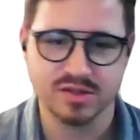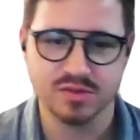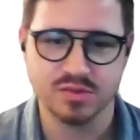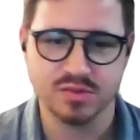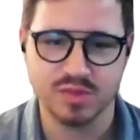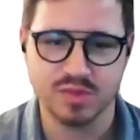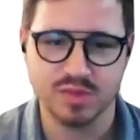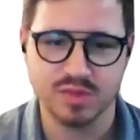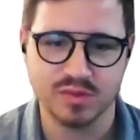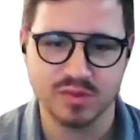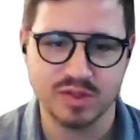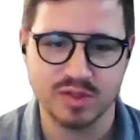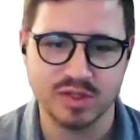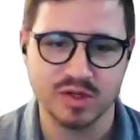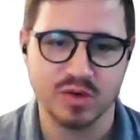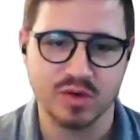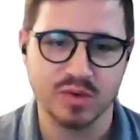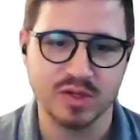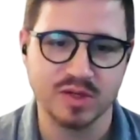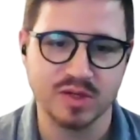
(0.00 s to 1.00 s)
we
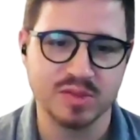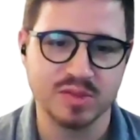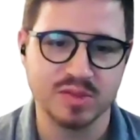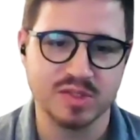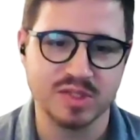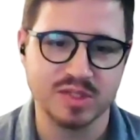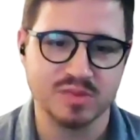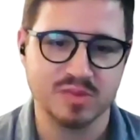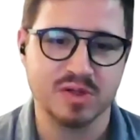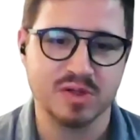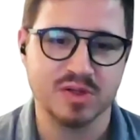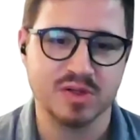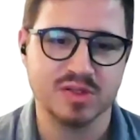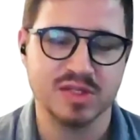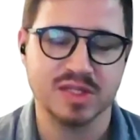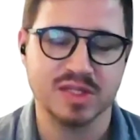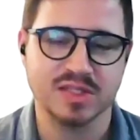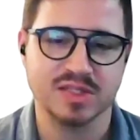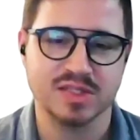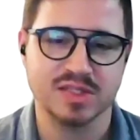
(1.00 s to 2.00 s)
know in the business, because
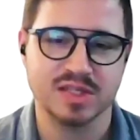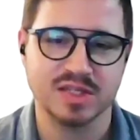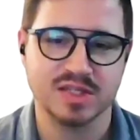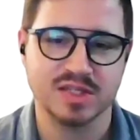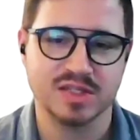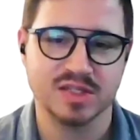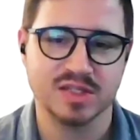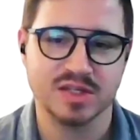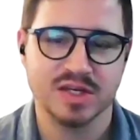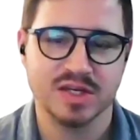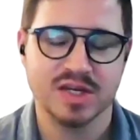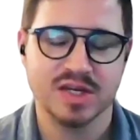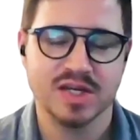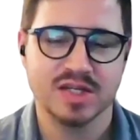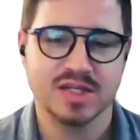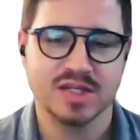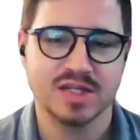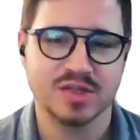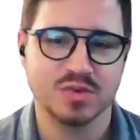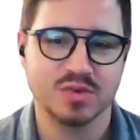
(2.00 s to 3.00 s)

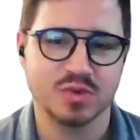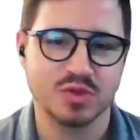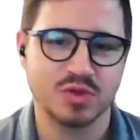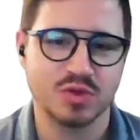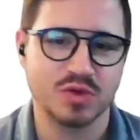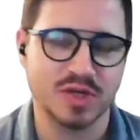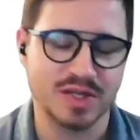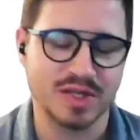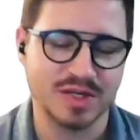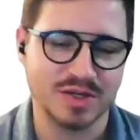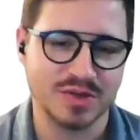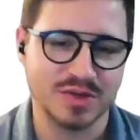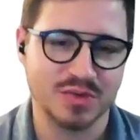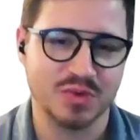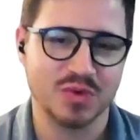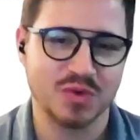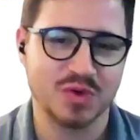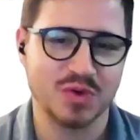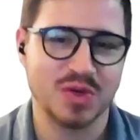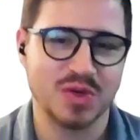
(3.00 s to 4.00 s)
that's what you
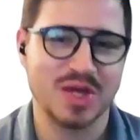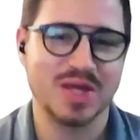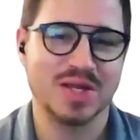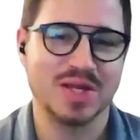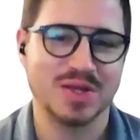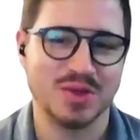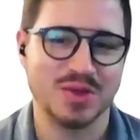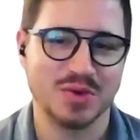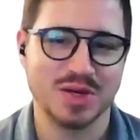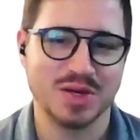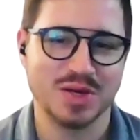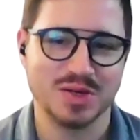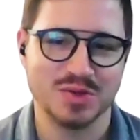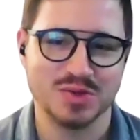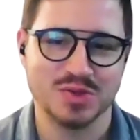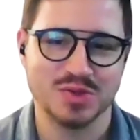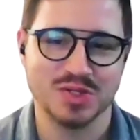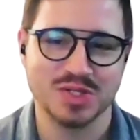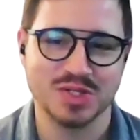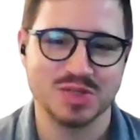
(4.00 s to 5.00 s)
can
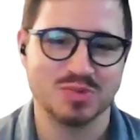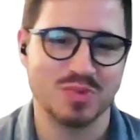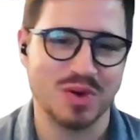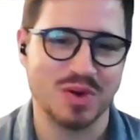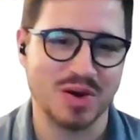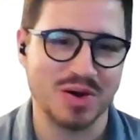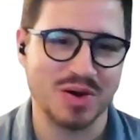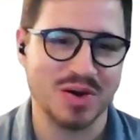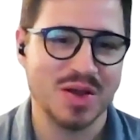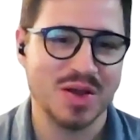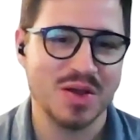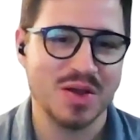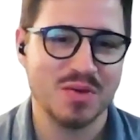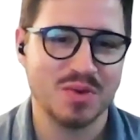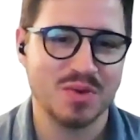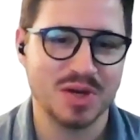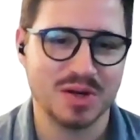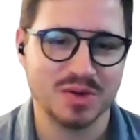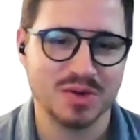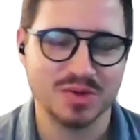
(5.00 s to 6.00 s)
usually spare
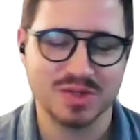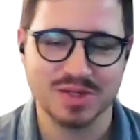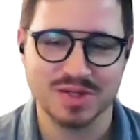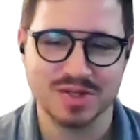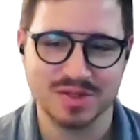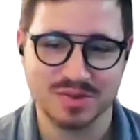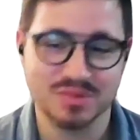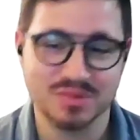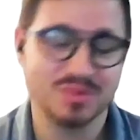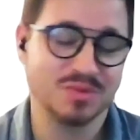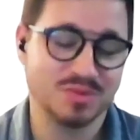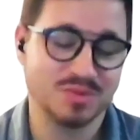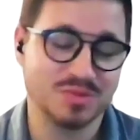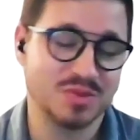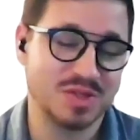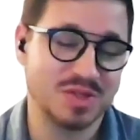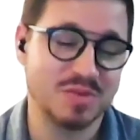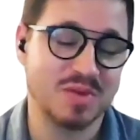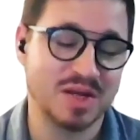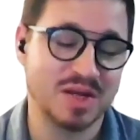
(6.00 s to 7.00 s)
without
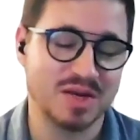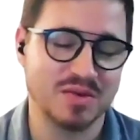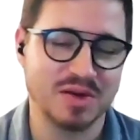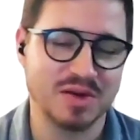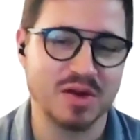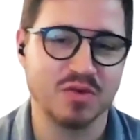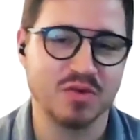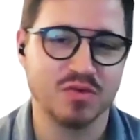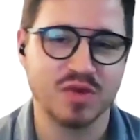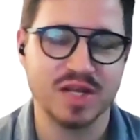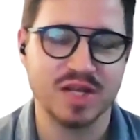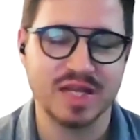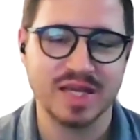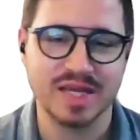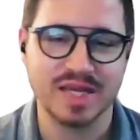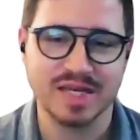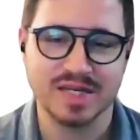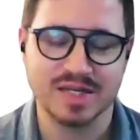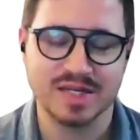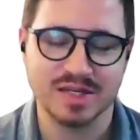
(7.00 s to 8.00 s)
seemingly without feeling
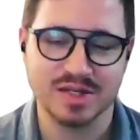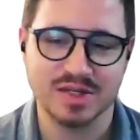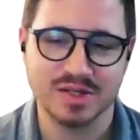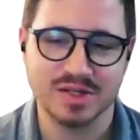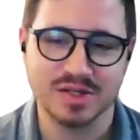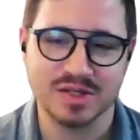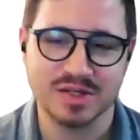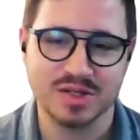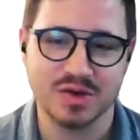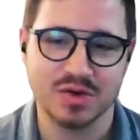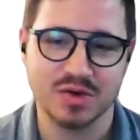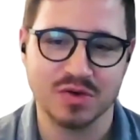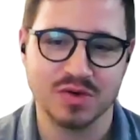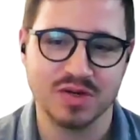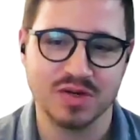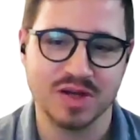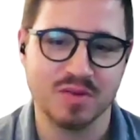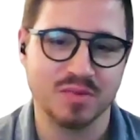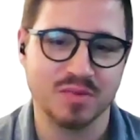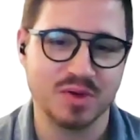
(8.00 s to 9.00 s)
it on
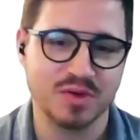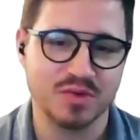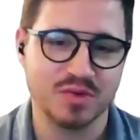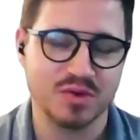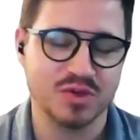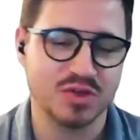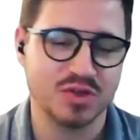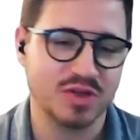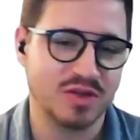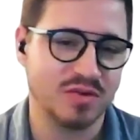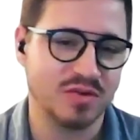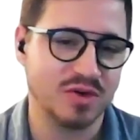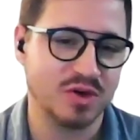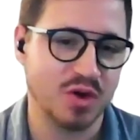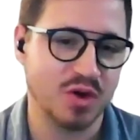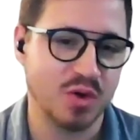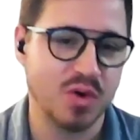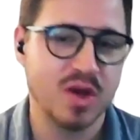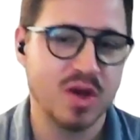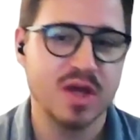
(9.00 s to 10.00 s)
the company future, even
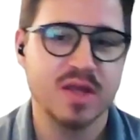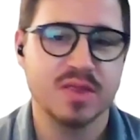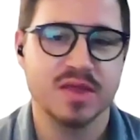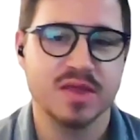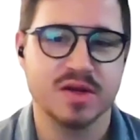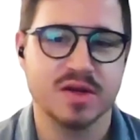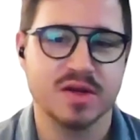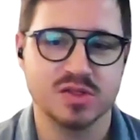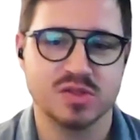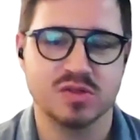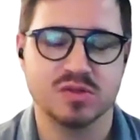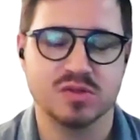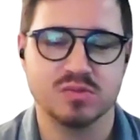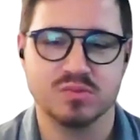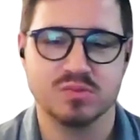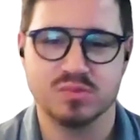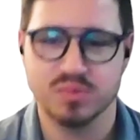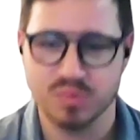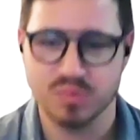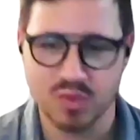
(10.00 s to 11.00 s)
though there's
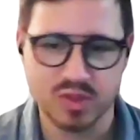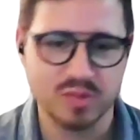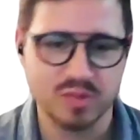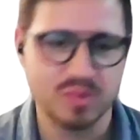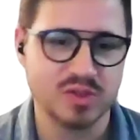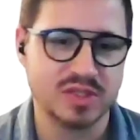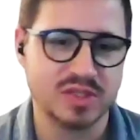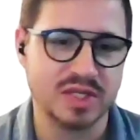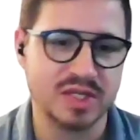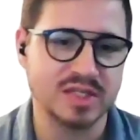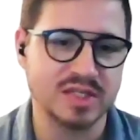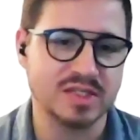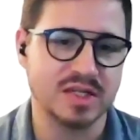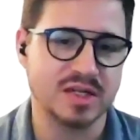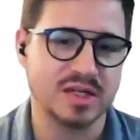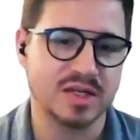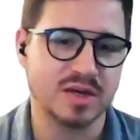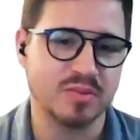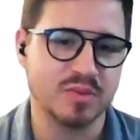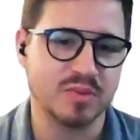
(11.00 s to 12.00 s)
multiple studies that
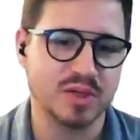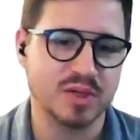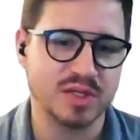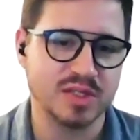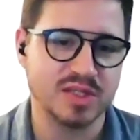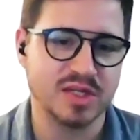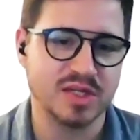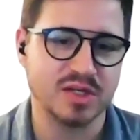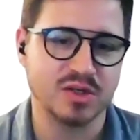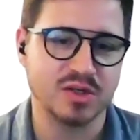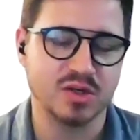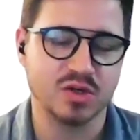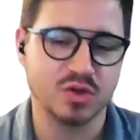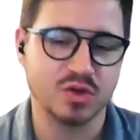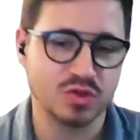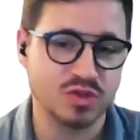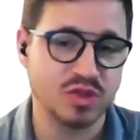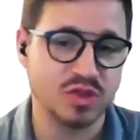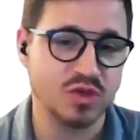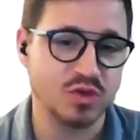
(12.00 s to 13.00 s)
the companies that
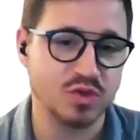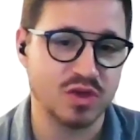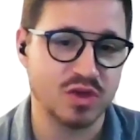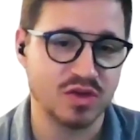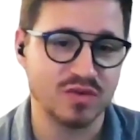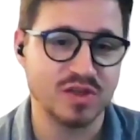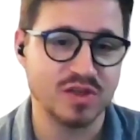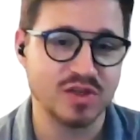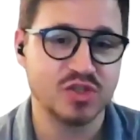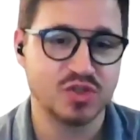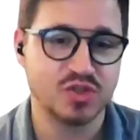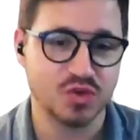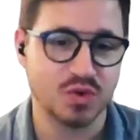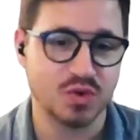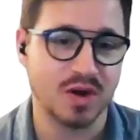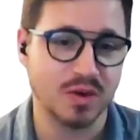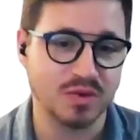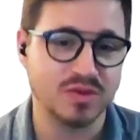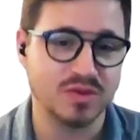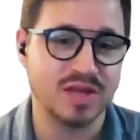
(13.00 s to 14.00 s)
continue to invest
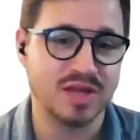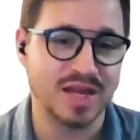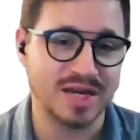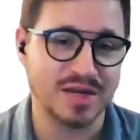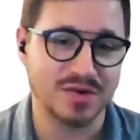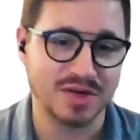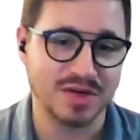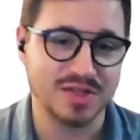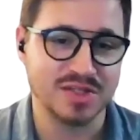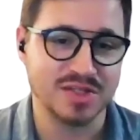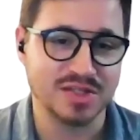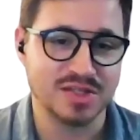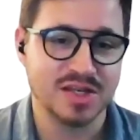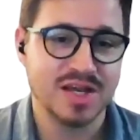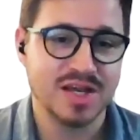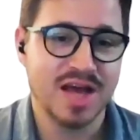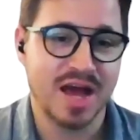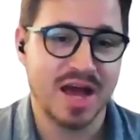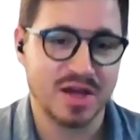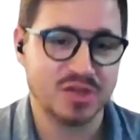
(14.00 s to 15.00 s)
throughout any crisis
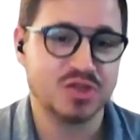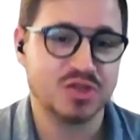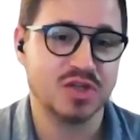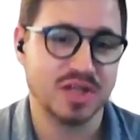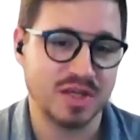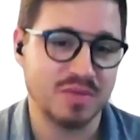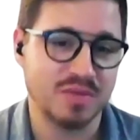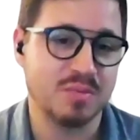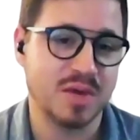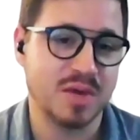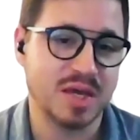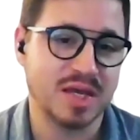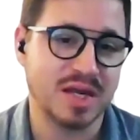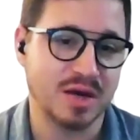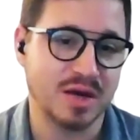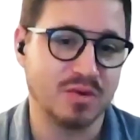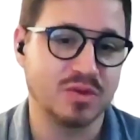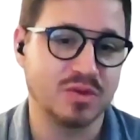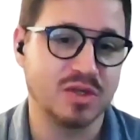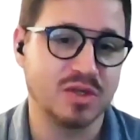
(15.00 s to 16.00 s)
actually make it
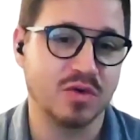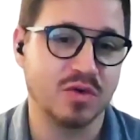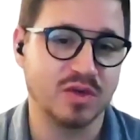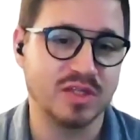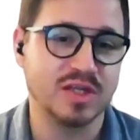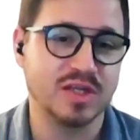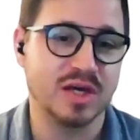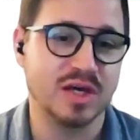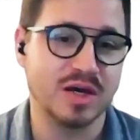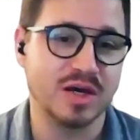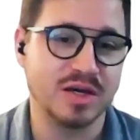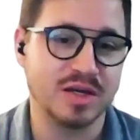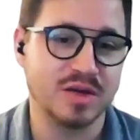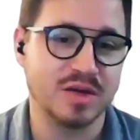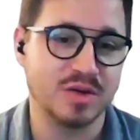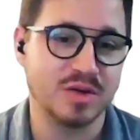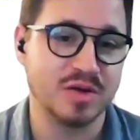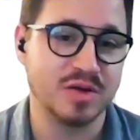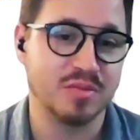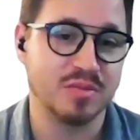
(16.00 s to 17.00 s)
out of it in
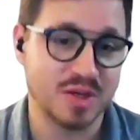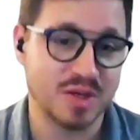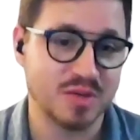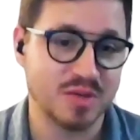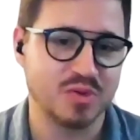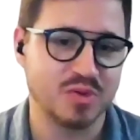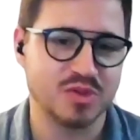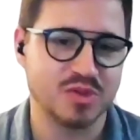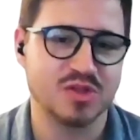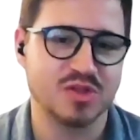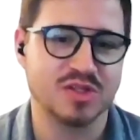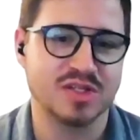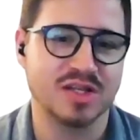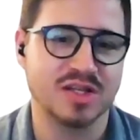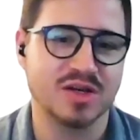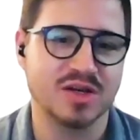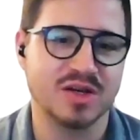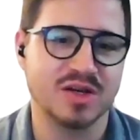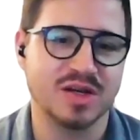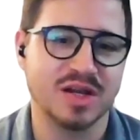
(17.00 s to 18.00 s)
a better position
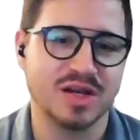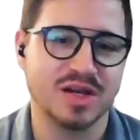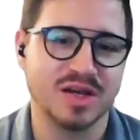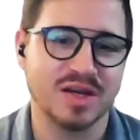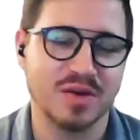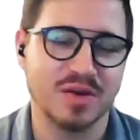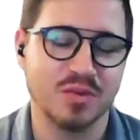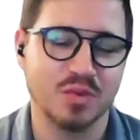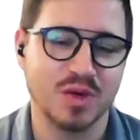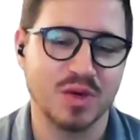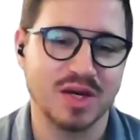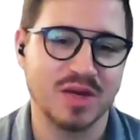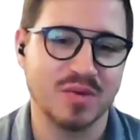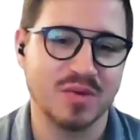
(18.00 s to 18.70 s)
than when they